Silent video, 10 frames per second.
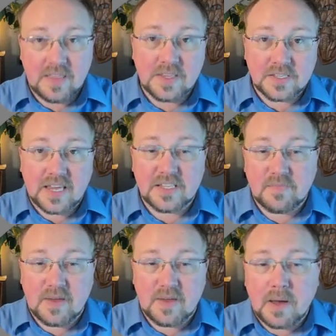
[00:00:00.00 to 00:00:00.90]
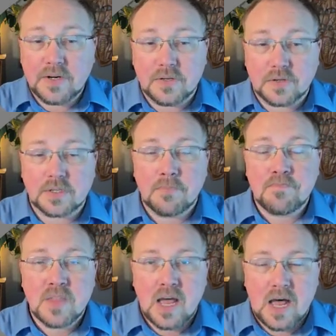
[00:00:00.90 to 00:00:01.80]
in this case, have been bundles
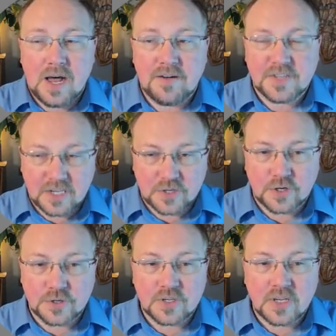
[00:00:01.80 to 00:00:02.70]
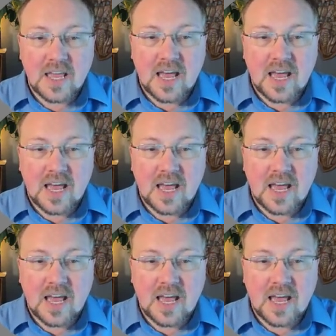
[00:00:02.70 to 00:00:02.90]
of signatures.